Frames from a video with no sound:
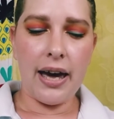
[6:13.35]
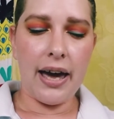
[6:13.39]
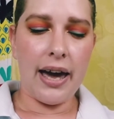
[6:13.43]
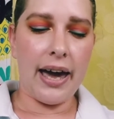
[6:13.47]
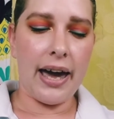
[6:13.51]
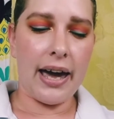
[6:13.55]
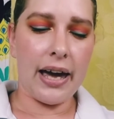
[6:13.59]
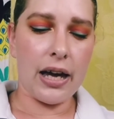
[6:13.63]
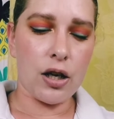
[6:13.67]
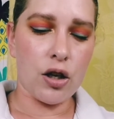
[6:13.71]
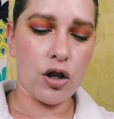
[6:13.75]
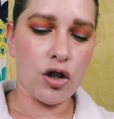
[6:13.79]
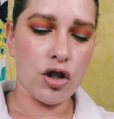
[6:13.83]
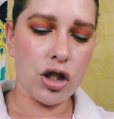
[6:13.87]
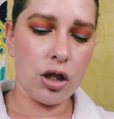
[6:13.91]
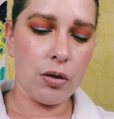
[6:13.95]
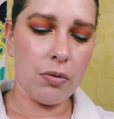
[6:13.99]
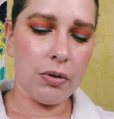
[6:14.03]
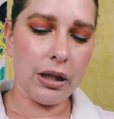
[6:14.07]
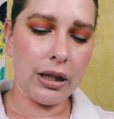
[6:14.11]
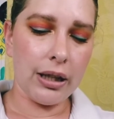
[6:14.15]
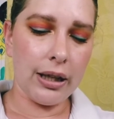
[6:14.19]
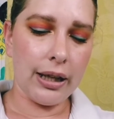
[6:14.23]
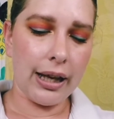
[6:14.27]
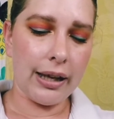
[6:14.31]
And she
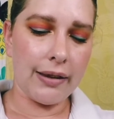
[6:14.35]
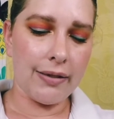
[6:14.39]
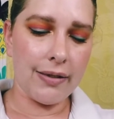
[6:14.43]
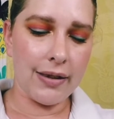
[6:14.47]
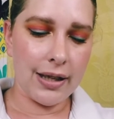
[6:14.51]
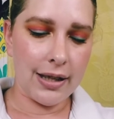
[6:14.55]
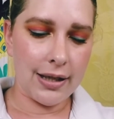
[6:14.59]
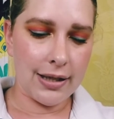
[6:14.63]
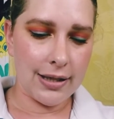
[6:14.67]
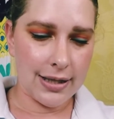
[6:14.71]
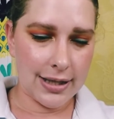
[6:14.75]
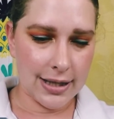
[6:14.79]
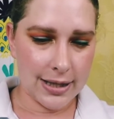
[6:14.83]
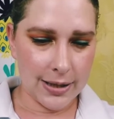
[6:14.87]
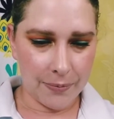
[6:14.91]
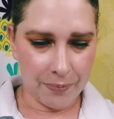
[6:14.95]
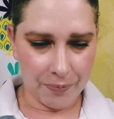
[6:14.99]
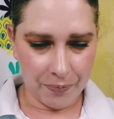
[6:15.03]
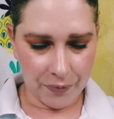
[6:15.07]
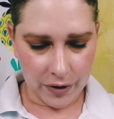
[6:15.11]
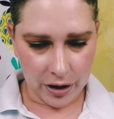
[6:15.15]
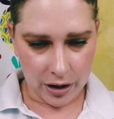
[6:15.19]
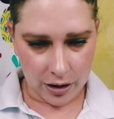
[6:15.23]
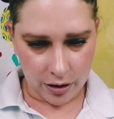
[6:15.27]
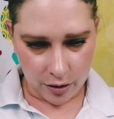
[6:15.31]
really liked these.
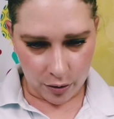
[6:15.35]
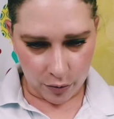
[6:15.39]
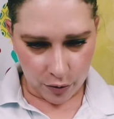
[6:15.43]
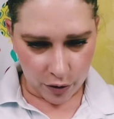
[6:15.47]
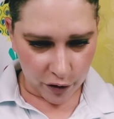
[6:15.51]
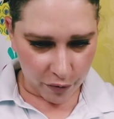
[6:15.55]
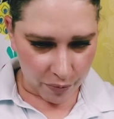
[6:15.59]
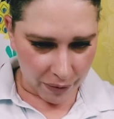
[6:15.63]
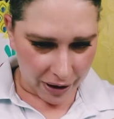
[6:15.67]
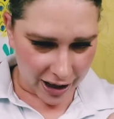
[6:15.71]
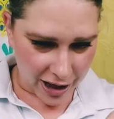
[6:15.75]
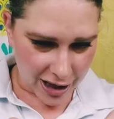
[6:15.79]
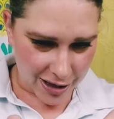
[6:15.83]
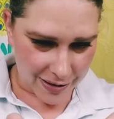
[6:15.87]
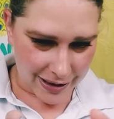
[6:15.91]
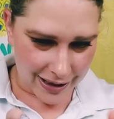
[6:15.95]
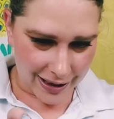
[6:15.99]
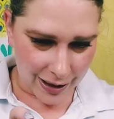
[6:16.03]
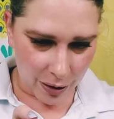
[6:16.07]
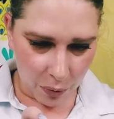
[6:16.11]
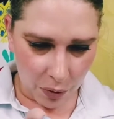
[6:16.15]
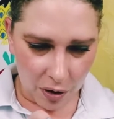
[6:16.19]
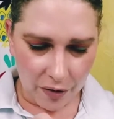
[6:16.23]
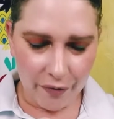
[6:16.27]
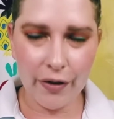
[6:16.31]
I don't know if my husband,
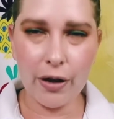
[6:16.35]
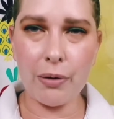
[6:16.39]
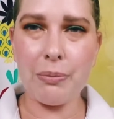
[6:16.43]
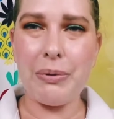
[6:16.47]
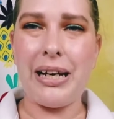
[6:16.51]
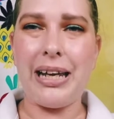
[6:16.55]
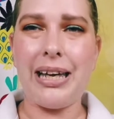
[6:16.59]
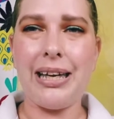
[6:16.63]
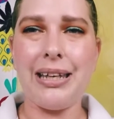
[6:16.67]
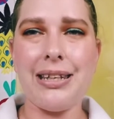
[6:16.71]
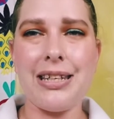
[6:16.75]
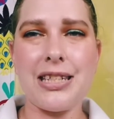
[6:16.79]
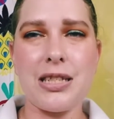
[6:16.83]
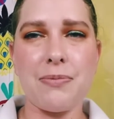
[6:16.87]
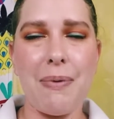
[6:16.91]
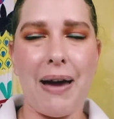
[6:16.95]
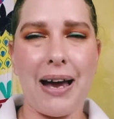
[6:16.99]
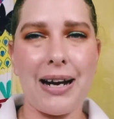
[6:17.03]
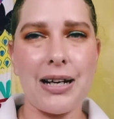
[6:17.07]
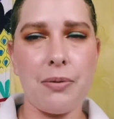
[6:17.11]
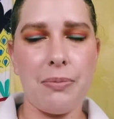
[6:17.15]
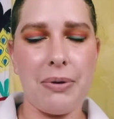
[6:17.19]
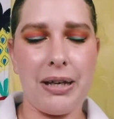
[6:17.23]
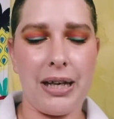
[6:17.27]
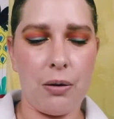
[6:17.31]
there weren't very many in this bag
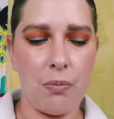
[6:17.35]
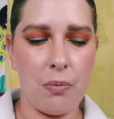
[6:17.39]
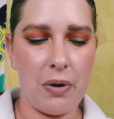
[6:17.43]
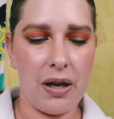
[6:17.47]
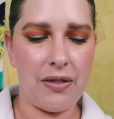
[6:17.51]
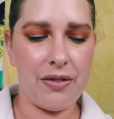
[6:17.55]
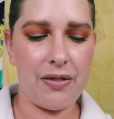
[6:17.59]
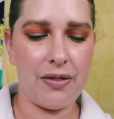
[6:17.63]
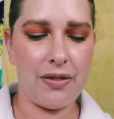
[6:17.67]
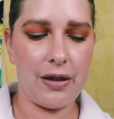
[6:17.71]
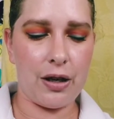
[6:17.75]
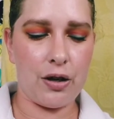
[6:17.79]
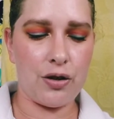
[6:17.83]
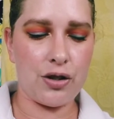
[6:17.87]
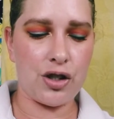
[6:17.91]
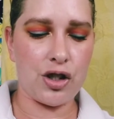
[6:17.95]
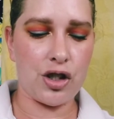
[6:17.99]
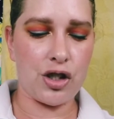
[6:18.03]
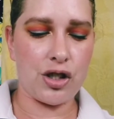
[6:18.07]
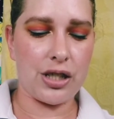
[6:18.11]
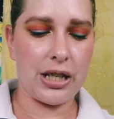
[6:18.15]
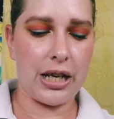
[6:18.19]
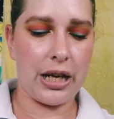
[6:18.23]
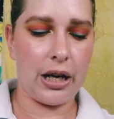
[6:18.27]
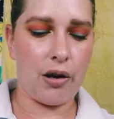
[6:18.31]
to begin with. There's
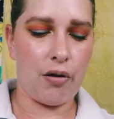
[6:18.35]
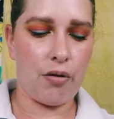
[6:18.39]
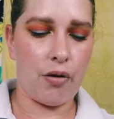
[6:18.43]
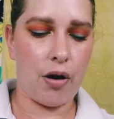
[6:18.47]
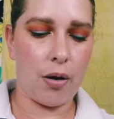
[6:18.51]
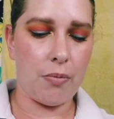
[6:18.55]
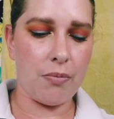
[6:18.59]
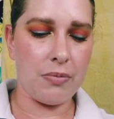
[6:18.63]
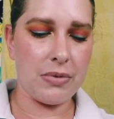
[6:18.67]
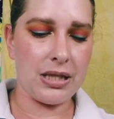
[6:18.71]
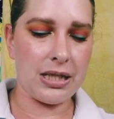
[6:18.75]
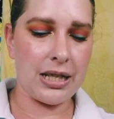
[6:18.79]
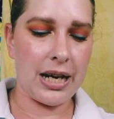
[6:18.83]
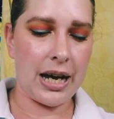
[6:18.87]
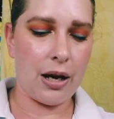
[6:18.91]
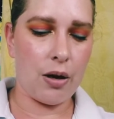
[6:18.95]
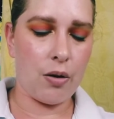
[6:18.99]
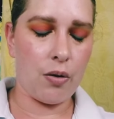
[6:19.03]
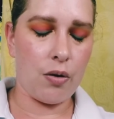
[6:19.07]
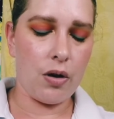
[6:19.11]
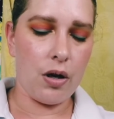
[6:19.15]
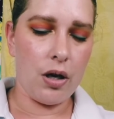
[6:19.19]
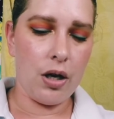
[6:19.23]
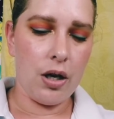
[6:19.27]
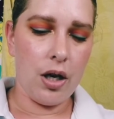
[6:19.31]
just like crumbs
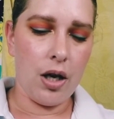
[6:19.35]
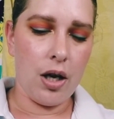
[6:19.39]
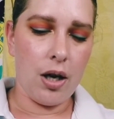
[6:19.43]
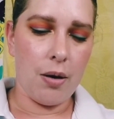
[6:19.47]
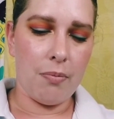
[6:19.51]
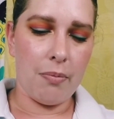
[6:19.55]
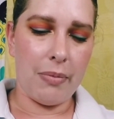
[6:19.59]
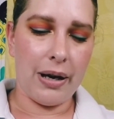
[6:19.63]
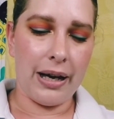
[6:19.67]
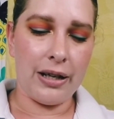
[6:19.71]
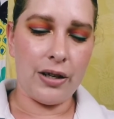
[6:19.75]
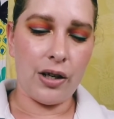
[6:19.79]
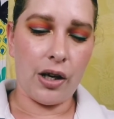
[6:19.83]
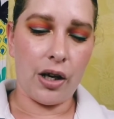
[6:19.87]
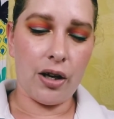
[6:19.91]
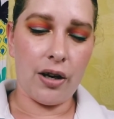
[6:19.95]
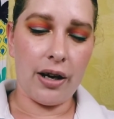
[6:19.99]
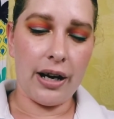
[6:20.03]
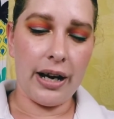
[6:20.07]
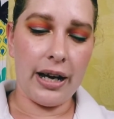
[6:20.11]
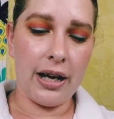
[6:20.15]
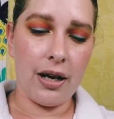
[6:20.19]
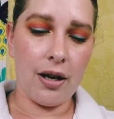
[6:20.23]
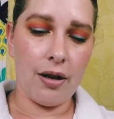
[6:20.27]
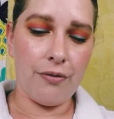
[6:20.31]
now. My daughter
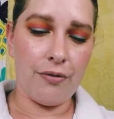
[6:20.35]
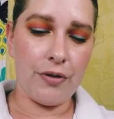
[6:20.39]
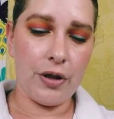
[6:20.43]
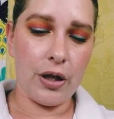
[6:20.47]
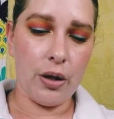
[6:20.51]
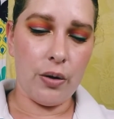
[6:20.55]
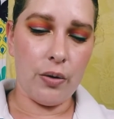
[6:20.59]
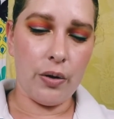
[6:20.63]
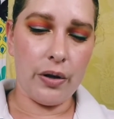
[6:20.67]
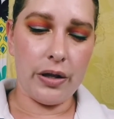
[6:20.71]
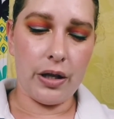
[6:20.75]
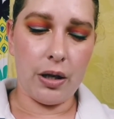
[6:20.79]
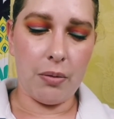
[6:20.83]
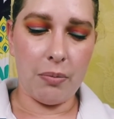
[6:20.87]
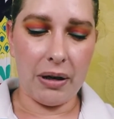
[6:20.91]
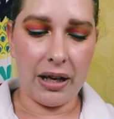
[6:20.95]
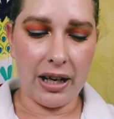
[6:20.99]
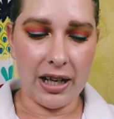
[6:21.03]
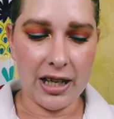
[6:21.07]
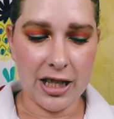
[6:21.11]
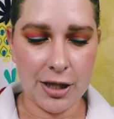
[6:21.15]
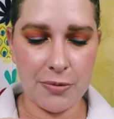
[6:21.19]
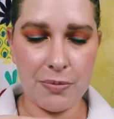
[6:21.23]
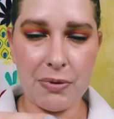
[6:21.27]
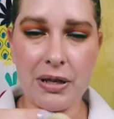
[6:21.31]
ate a few and then my
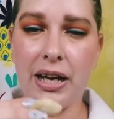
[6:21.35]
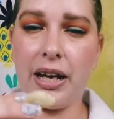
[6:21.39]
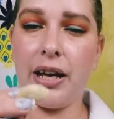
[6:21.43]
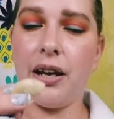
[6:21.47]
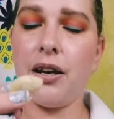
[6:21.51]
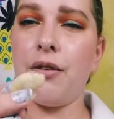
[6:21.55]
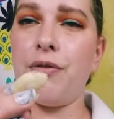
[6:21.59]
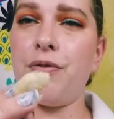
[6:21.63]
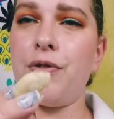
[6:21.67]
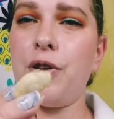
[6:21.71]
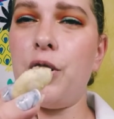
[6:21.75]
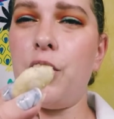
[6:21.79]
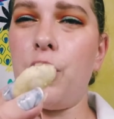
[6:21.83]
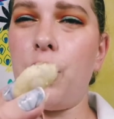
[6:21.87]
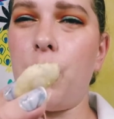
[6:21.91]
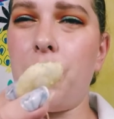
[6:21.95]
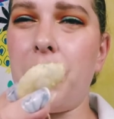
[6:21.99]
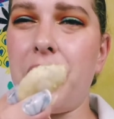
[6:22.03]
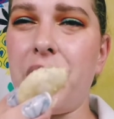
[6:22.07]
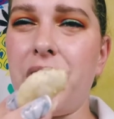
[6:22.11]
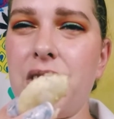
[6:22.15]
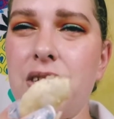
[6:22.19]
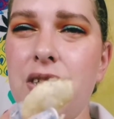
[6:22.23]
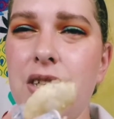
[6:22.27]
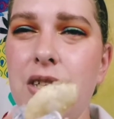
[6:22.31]
husband ate a few, but
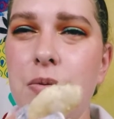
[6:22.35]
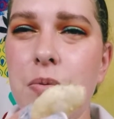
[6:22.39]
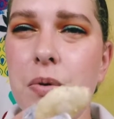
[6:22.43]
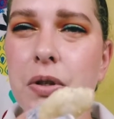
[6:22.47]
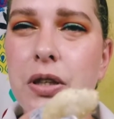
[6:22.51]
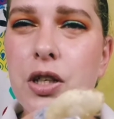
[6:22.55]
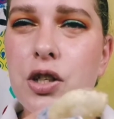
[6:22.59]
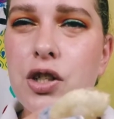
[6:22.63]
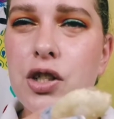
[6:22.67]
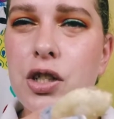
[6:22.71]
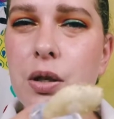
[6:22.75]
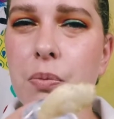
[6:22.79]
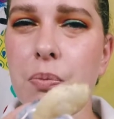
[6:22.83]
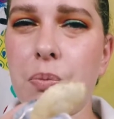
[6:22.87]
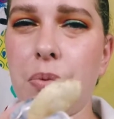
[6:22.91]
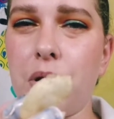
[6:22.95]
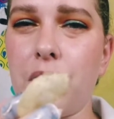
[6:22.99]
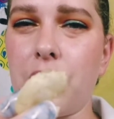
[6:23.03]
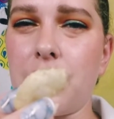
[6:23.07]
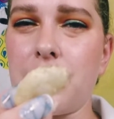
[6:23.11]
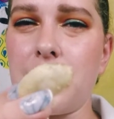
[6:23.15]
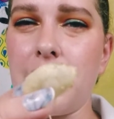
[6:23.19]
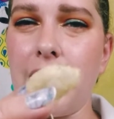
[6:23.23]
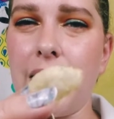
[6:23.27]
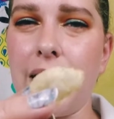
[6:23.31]
this is what the chip
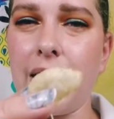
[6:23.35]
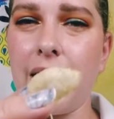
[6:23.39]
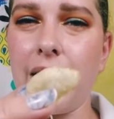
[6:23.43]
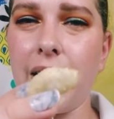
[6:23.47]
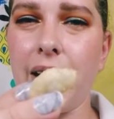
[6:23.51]
looks like.